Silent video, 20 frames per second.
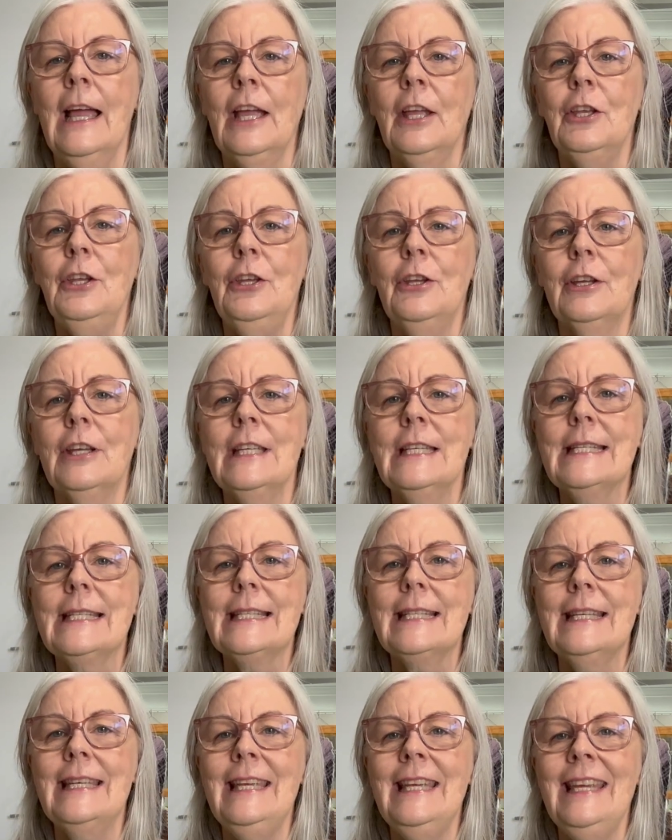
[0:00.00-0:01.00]
You can
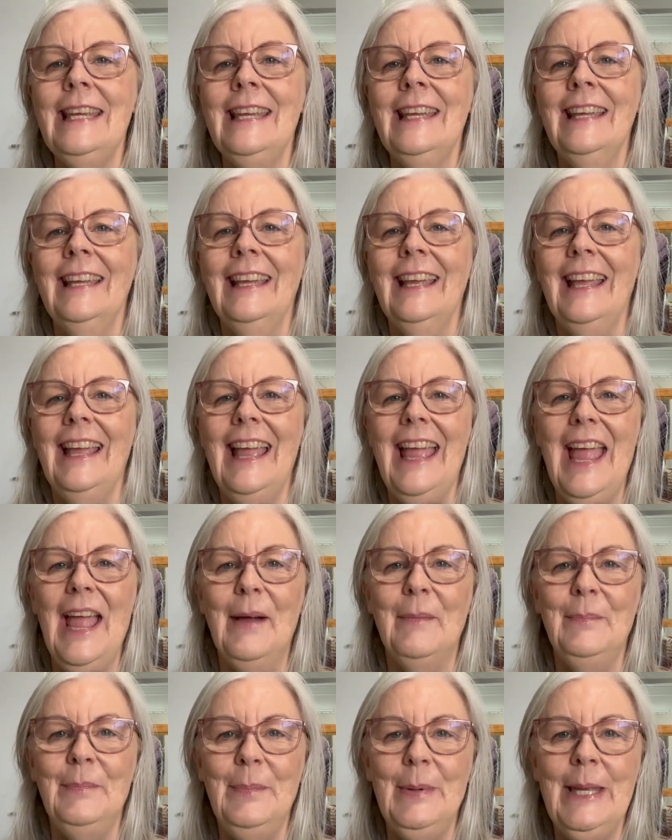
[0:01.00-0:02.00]
see
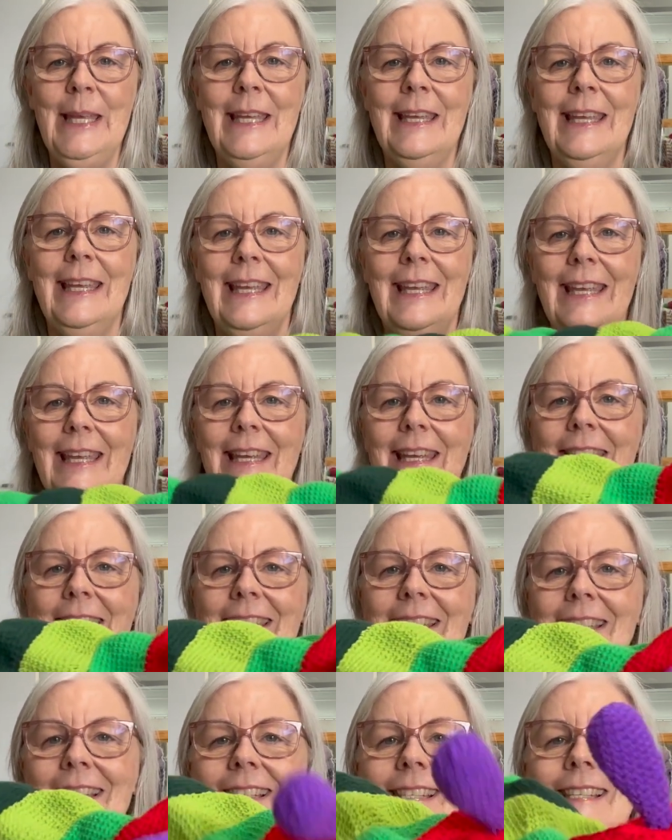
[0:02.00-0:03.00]
how big he
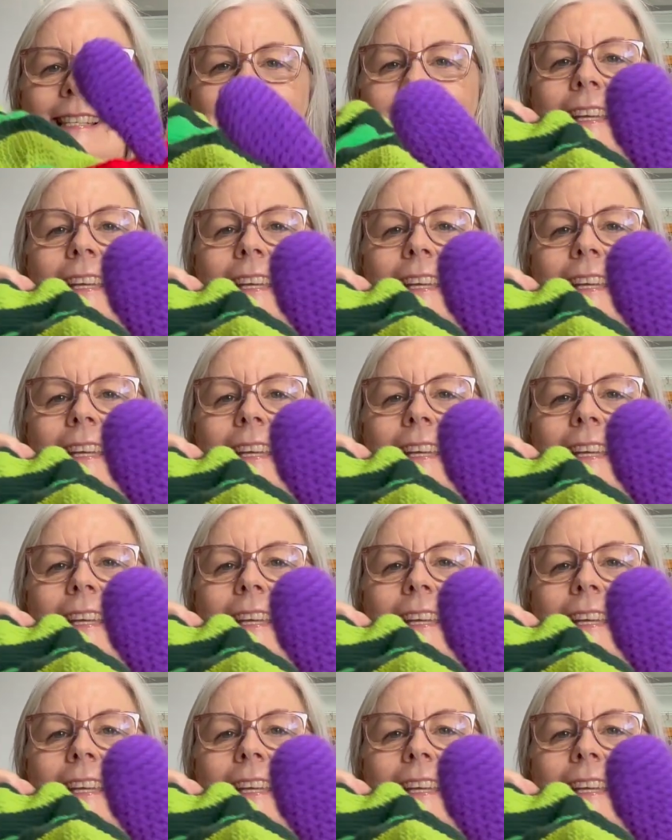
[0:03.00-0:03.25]
is.